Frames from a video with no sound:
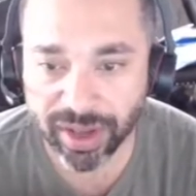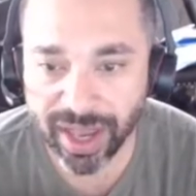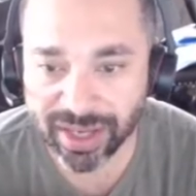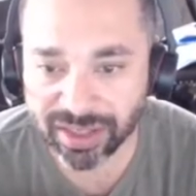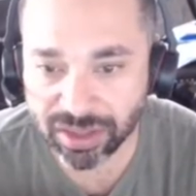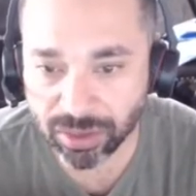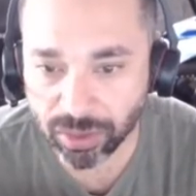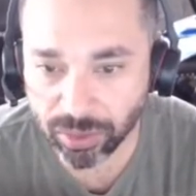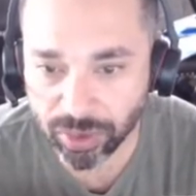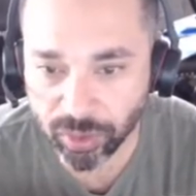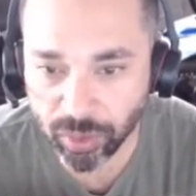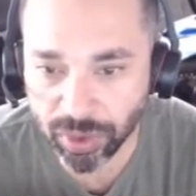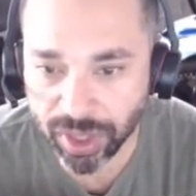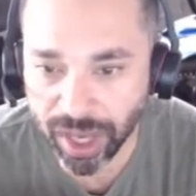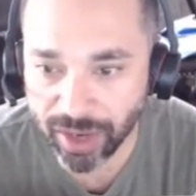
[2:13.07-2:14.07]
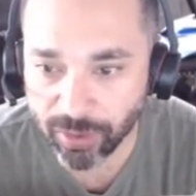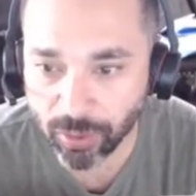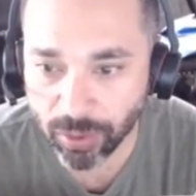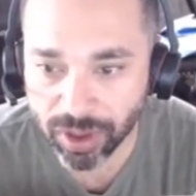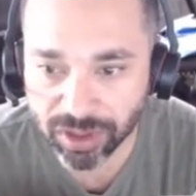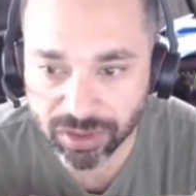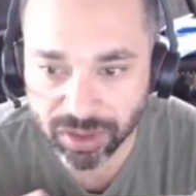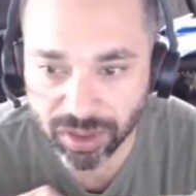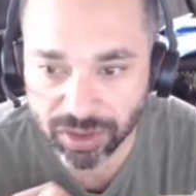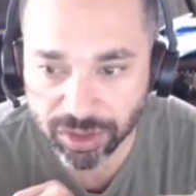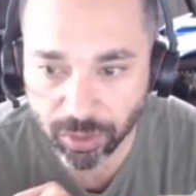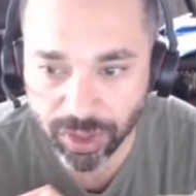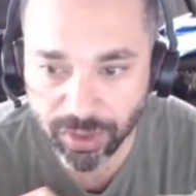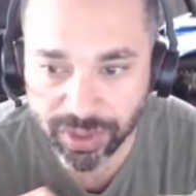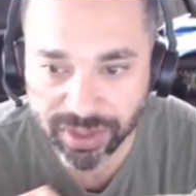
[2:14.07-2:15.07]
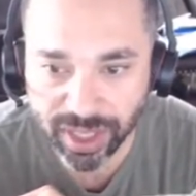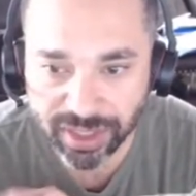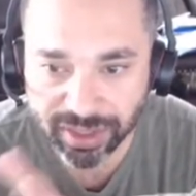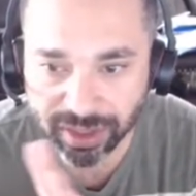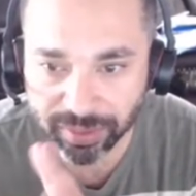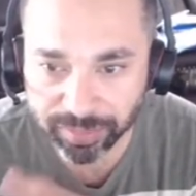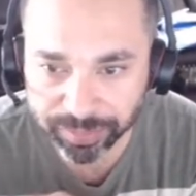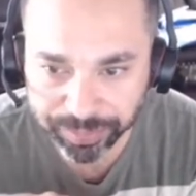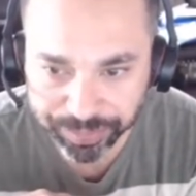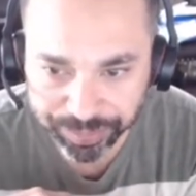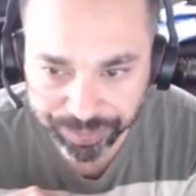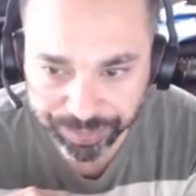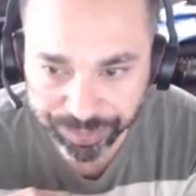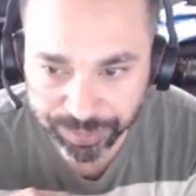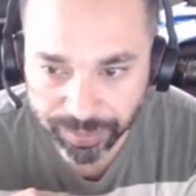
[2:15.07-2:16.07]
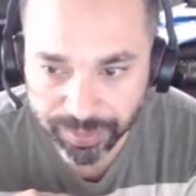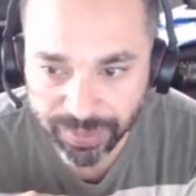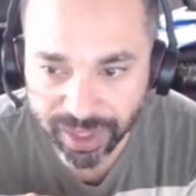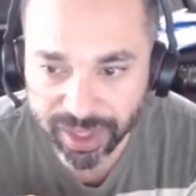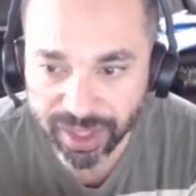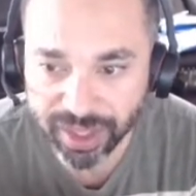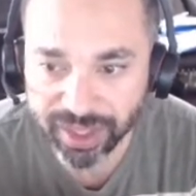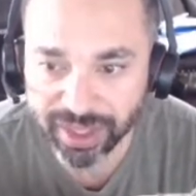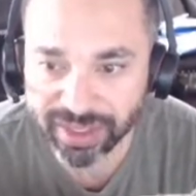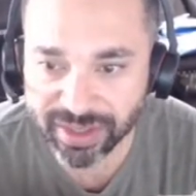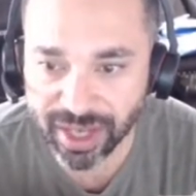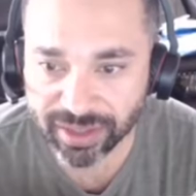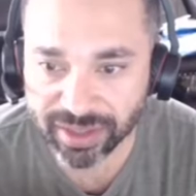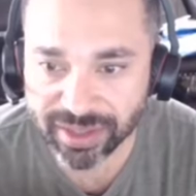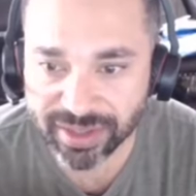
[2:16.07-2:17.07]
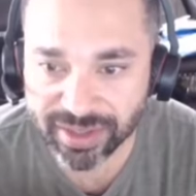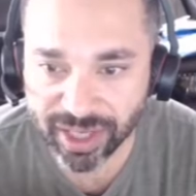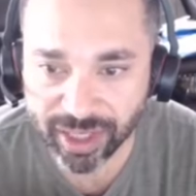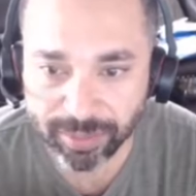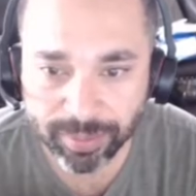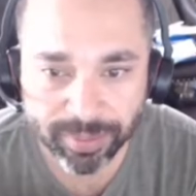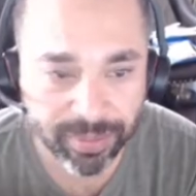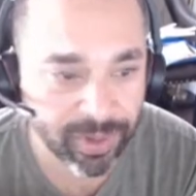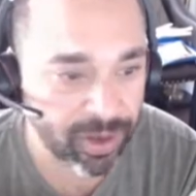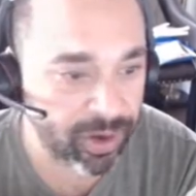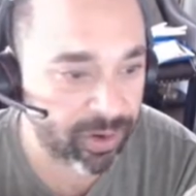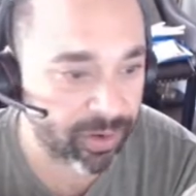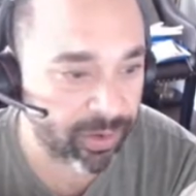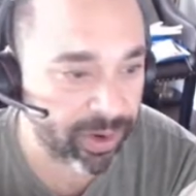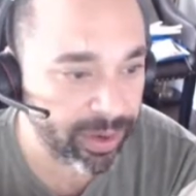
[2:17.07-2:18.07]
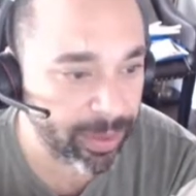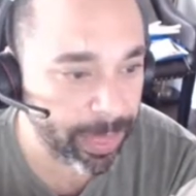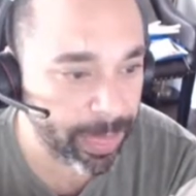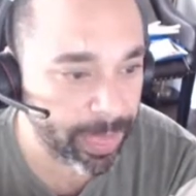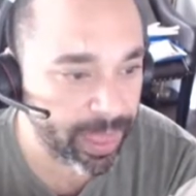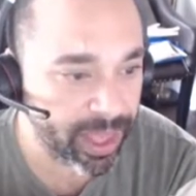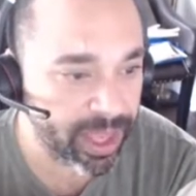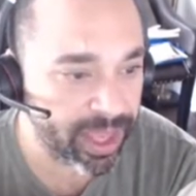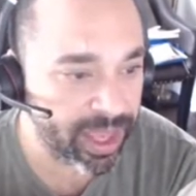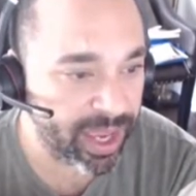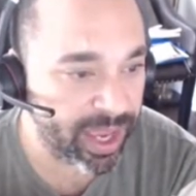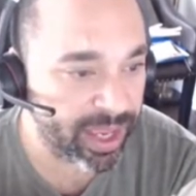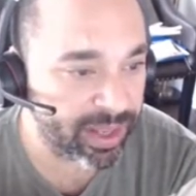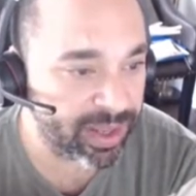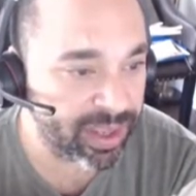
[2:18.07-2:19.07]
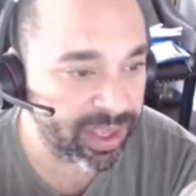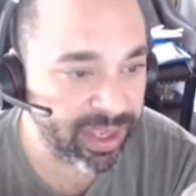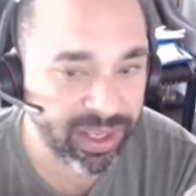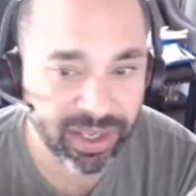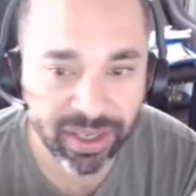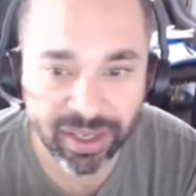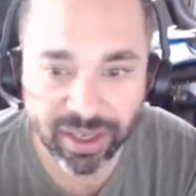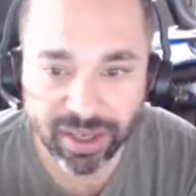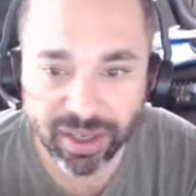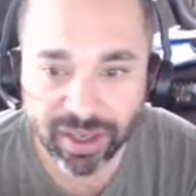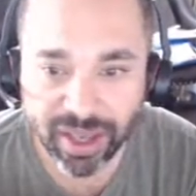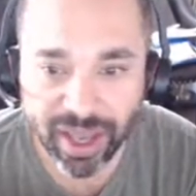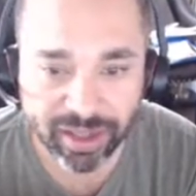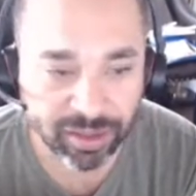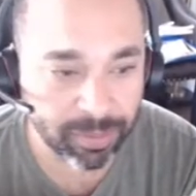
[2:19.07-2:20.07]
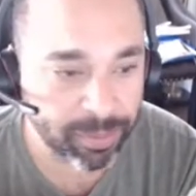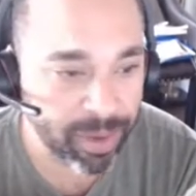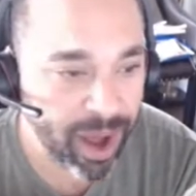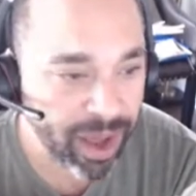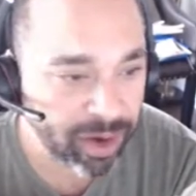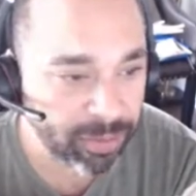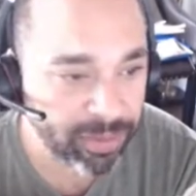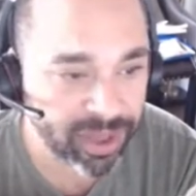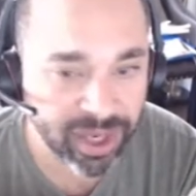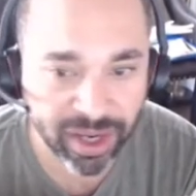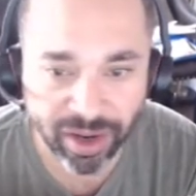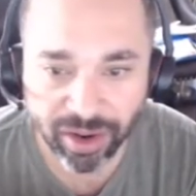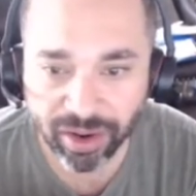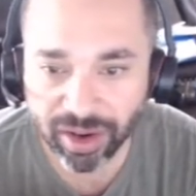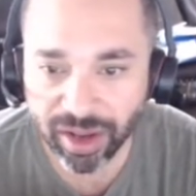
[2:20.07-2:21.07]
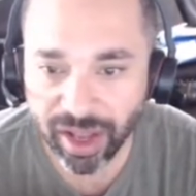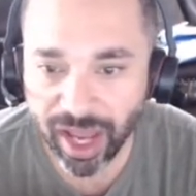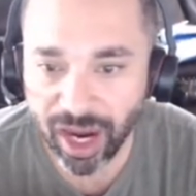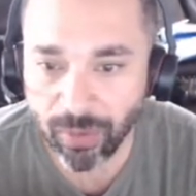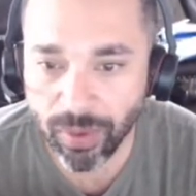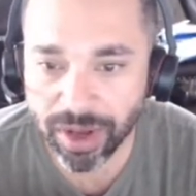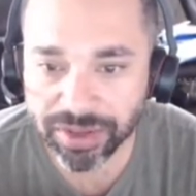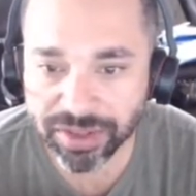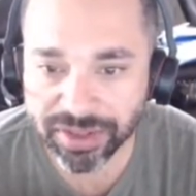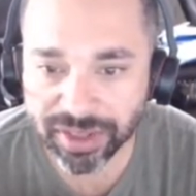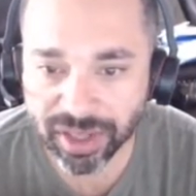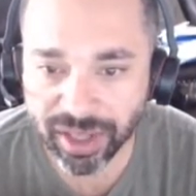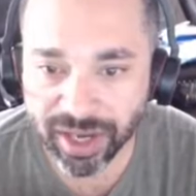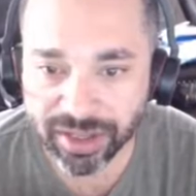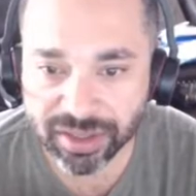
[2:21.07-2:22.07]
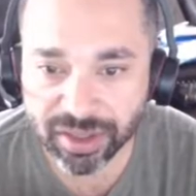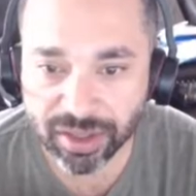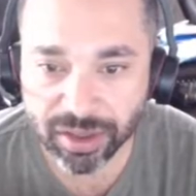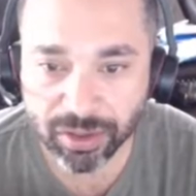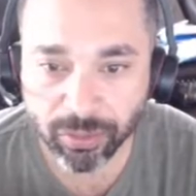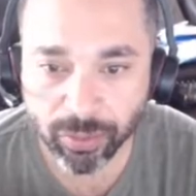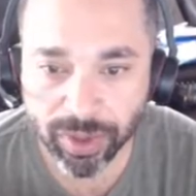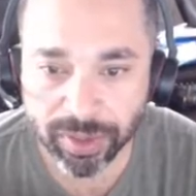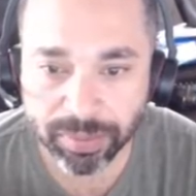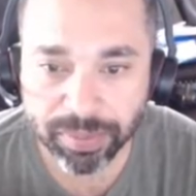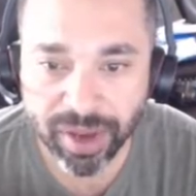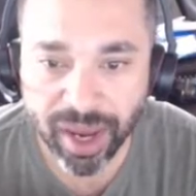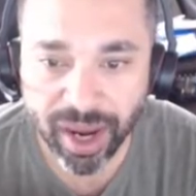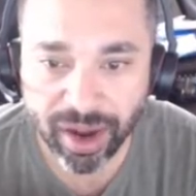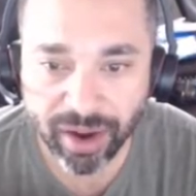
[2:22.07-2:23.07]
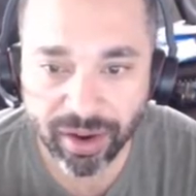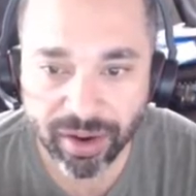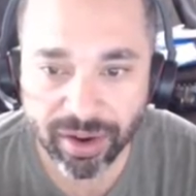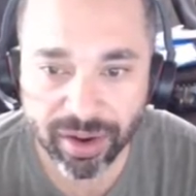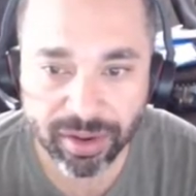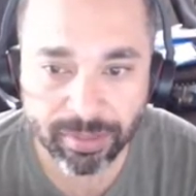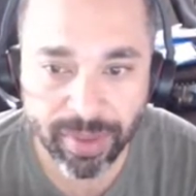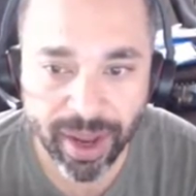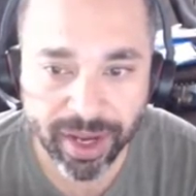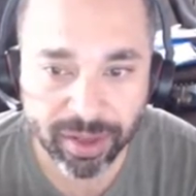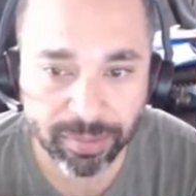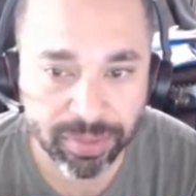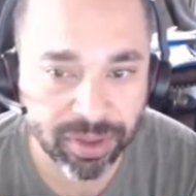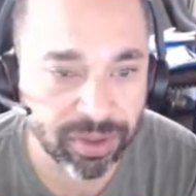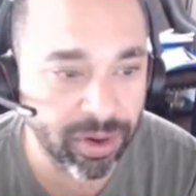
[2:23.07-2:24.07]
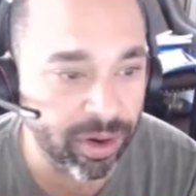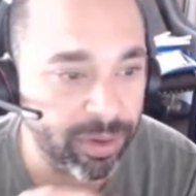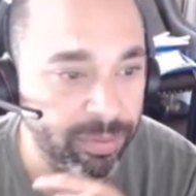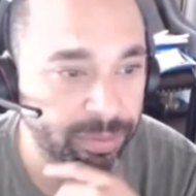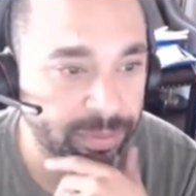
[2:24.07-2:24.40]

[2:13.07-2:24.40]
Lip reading: guest tools will not work, so your screen resizing is not the same. All right, and then at the bottom here, I want to select Repair My Computer.